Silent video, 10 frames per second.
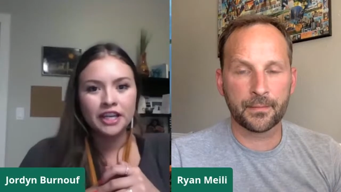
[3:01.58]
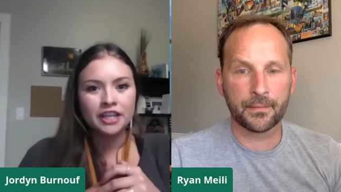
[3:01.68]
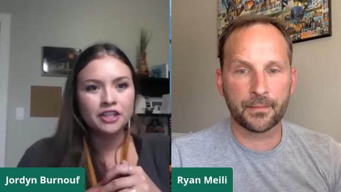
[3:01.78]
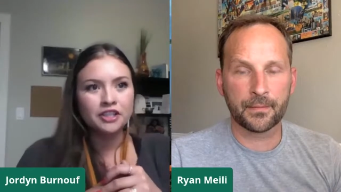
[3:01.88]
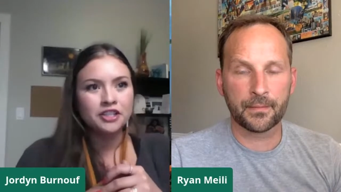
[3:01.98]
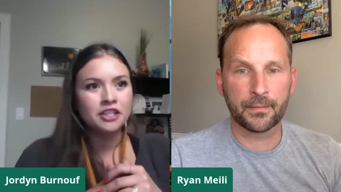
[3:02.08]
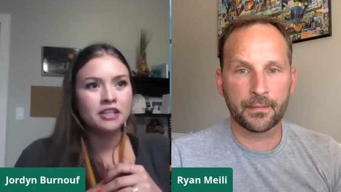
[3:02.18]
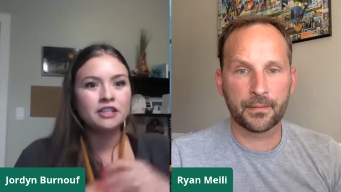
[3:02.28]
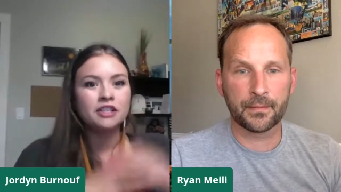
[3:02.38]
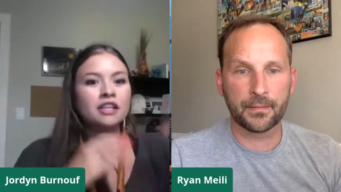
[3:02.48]
Speaker 1: there's
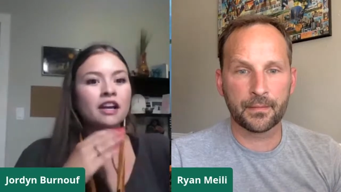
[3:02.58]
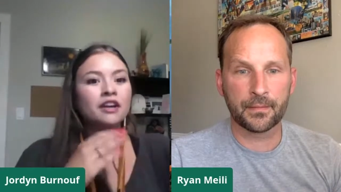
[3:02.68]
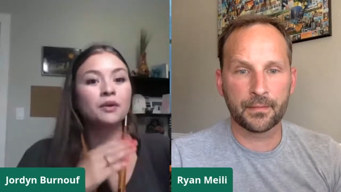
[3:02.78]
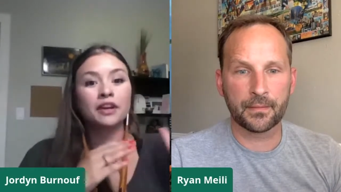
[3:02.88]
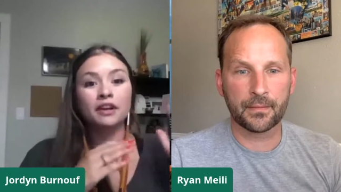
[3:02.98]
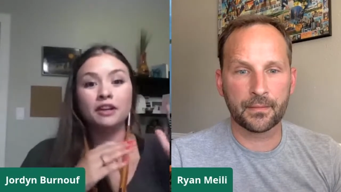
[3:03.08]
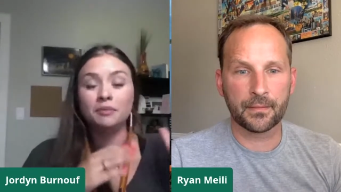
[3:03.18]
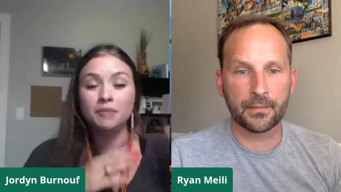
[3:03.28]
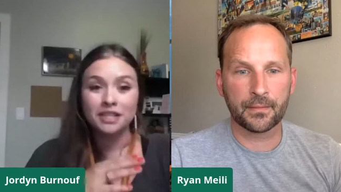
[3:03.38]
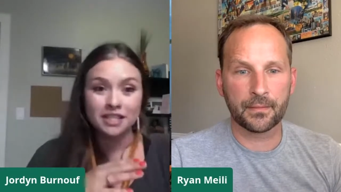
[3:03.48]
there's a ton going on in
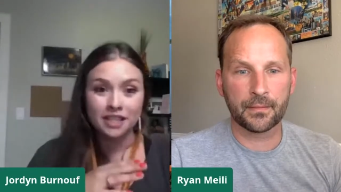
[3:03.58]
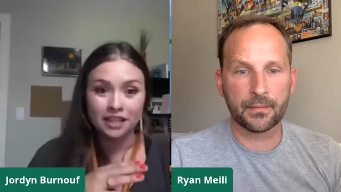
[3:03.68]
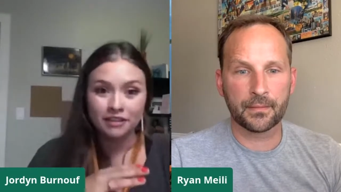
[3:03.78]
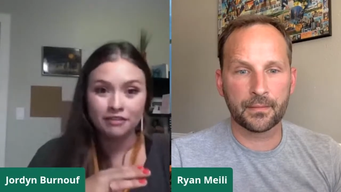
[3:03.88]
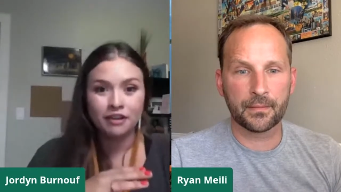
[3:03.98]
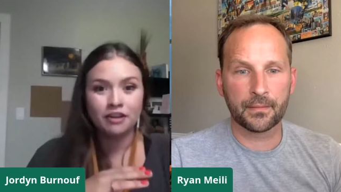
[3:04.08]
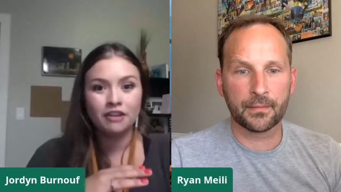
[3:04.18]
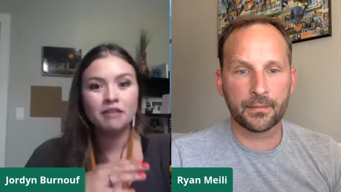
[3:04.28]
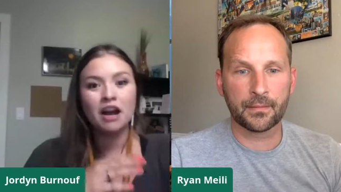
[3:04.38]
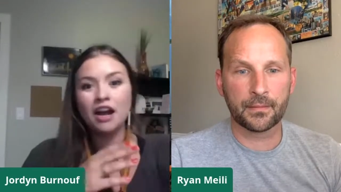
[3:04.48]
BC for
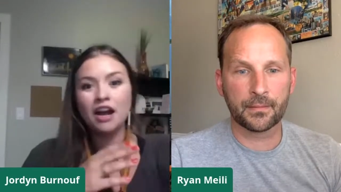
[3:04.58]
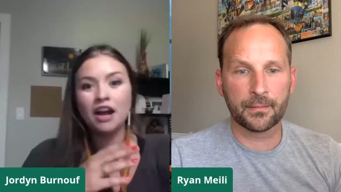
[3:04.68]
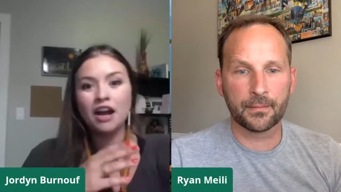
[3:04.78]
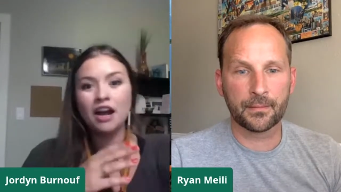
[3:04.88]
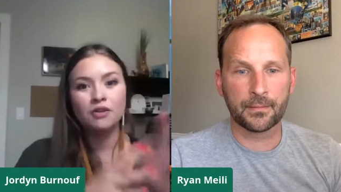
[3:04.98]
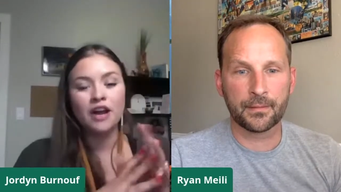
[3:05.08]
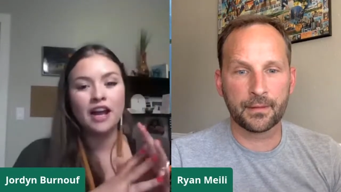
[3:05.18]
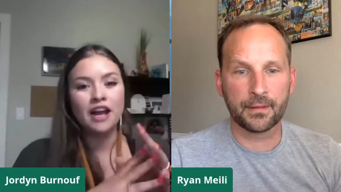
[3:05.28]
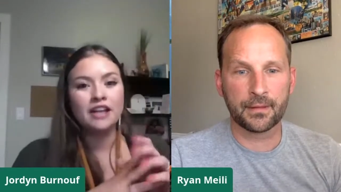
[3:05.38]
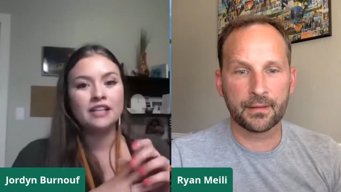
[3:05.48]
hydro
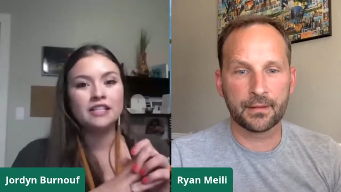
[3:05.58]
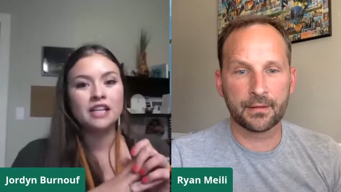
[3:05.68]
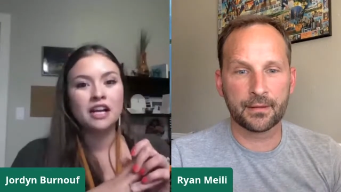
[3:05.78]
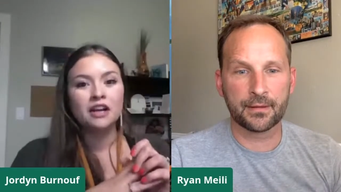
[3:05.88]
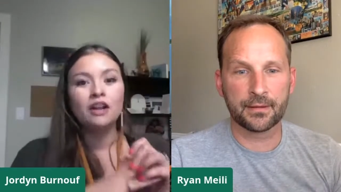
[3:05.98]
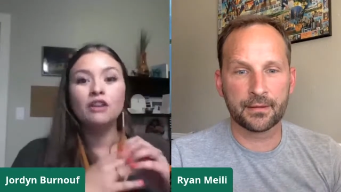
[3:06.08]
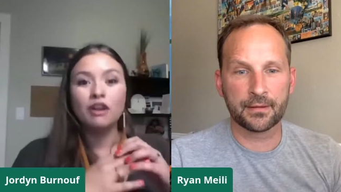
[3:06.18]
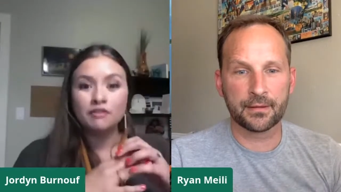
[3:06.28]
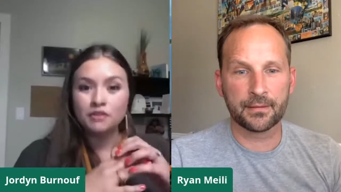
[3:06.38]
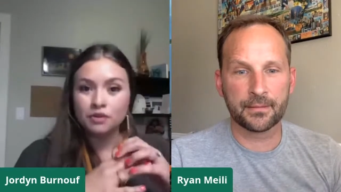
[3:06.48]
and a
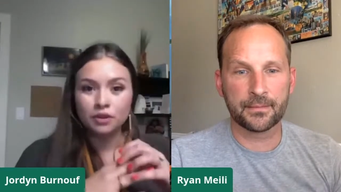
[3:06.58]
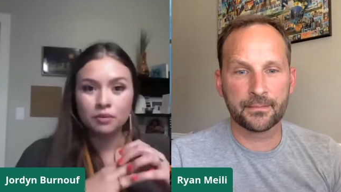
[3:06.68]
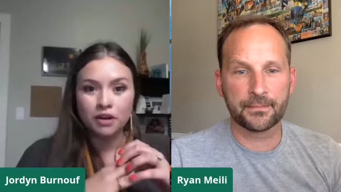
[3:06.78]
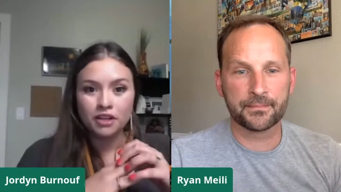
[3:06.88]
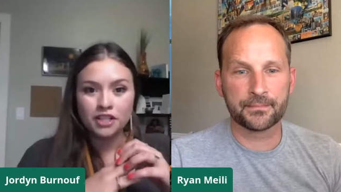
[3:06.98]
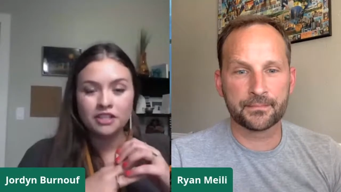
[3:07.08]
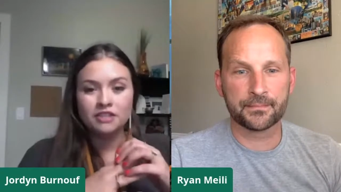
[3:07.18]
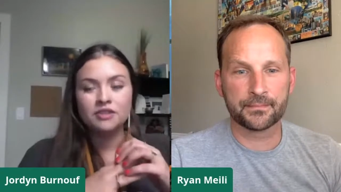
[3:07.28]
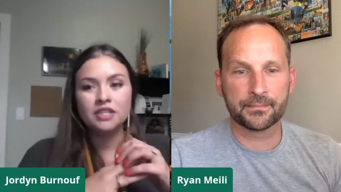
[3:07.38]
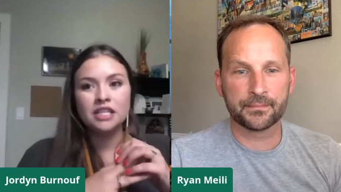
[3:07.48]
lot of solar
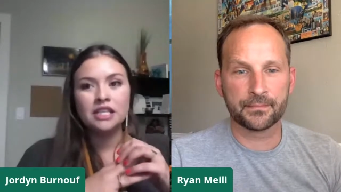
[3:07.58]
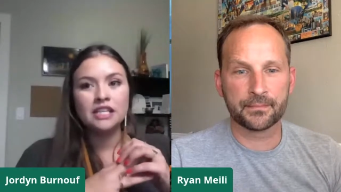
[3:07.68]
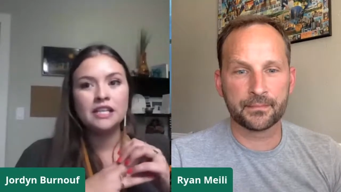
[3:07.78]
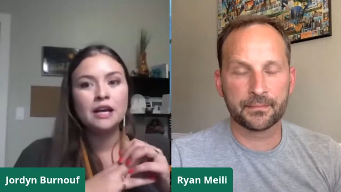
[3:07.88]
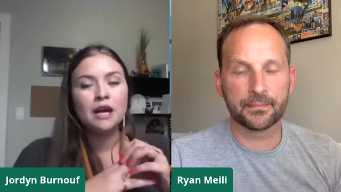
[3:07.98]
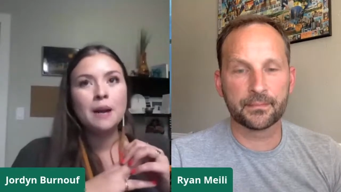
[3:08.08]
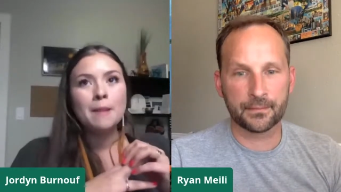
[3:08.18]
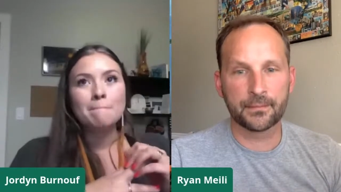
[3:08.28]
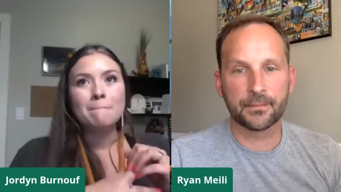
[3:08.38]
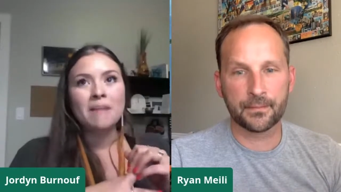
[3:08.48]
projects you see.
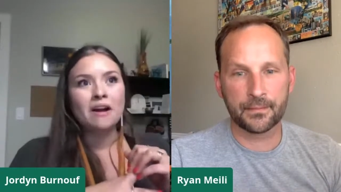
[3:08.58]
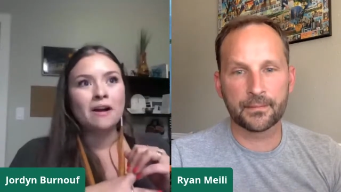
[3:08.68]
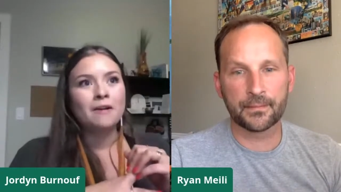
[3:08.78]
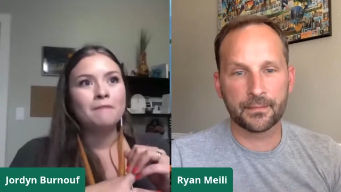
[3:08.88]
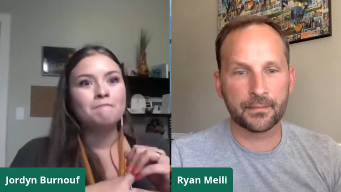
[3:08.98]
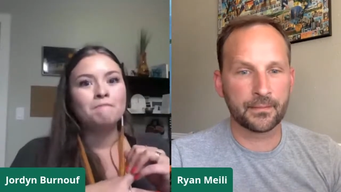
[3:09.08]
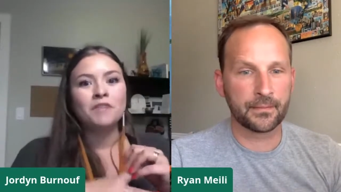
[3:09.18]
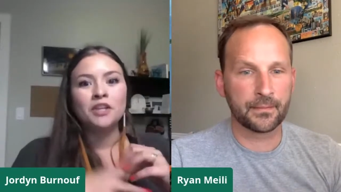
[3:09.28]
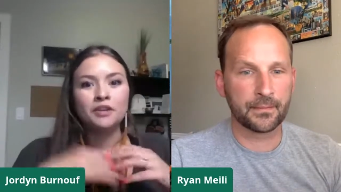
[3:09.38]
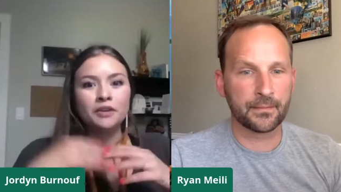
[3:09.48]
Um,
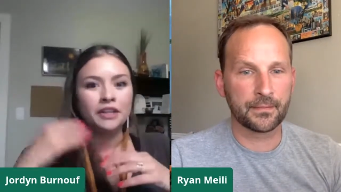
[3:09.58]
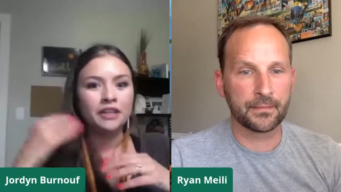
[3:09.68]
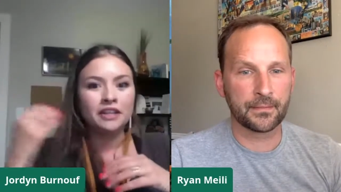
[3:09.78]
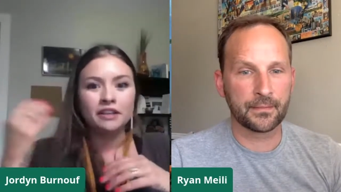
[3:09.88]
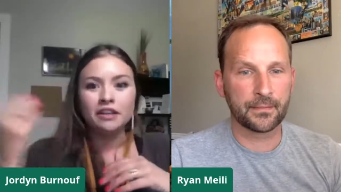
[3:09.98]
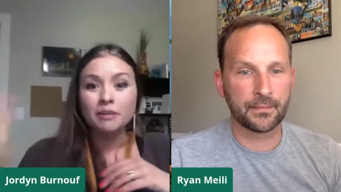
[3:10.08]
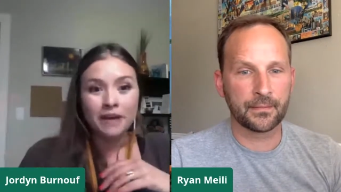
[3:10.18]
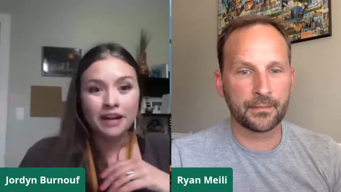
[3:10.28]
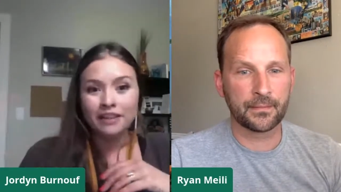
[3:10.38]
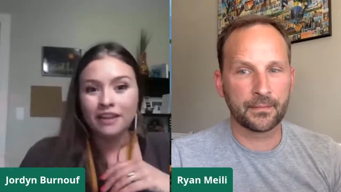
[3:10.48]
you know, in, in
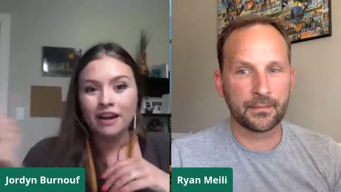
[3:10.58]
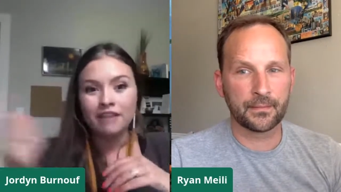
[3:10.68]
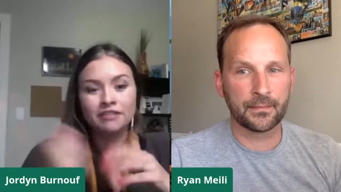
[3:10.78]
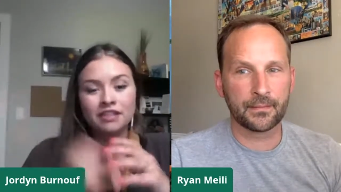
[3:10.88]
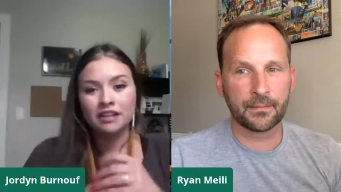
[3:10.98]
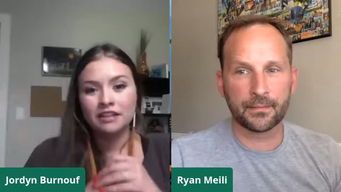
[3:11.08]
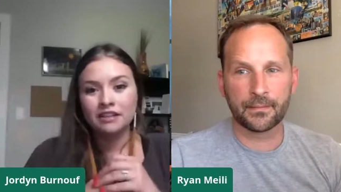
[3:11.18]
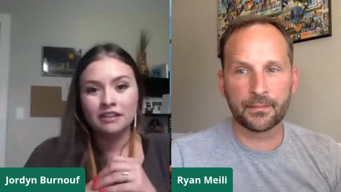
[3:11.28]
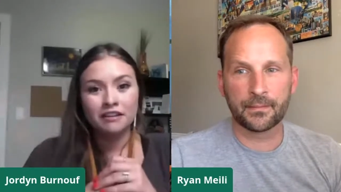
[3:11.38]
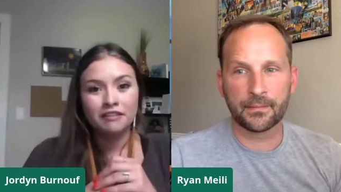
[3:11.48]
Quebec they have ton
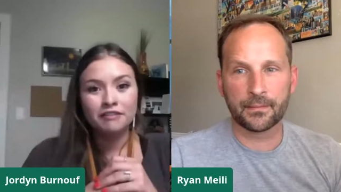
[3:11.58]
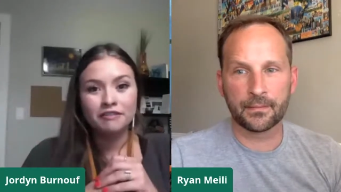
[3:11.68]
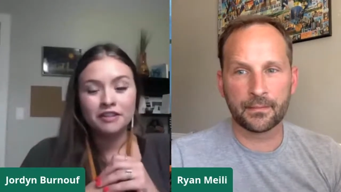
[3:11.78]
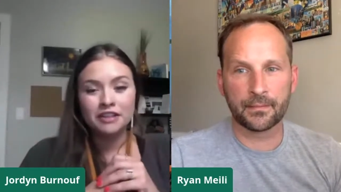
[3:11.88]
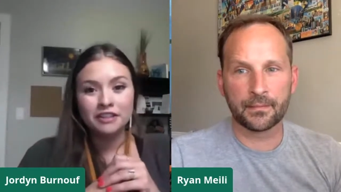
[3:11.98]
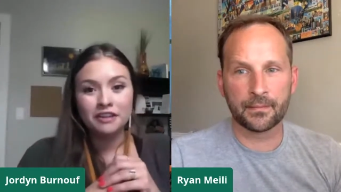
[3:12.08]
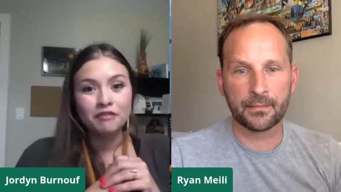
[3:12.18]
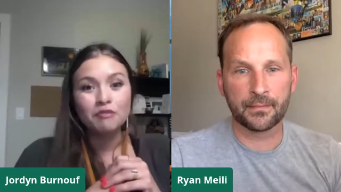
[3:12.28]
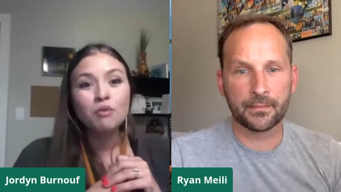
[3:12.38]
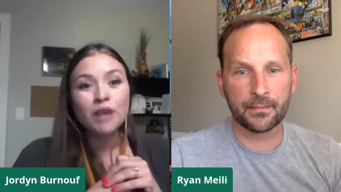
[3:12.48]
of a ton of
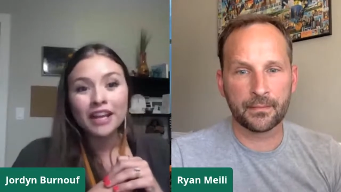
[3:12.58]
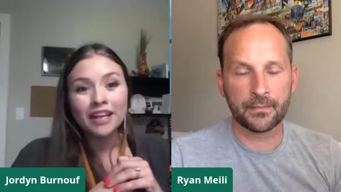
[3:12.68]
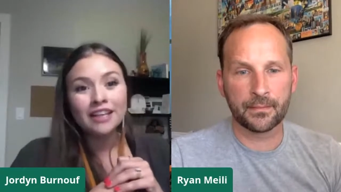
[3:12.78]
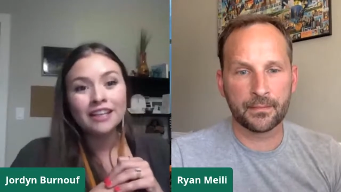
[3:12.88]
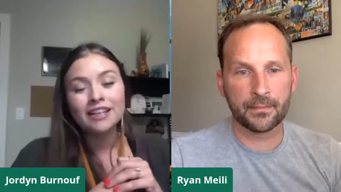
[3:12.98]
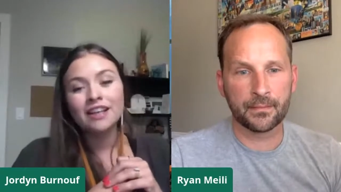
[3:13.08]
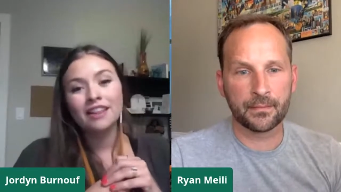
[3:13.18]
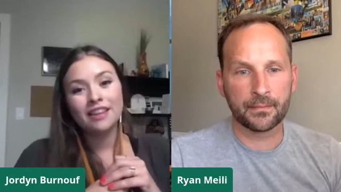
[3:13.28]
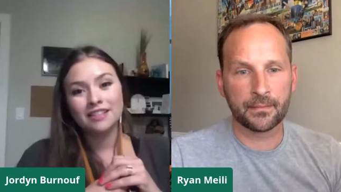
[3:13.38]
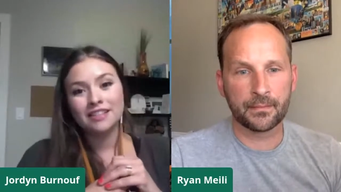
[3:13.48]
wind,
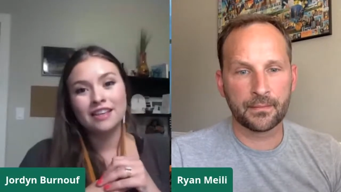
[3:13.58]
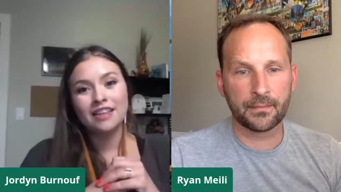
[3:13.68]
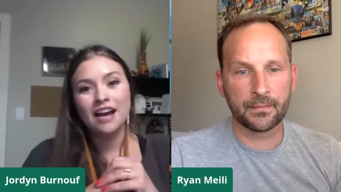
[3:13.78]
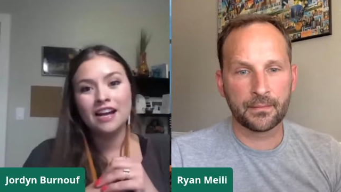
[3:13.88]
things like that,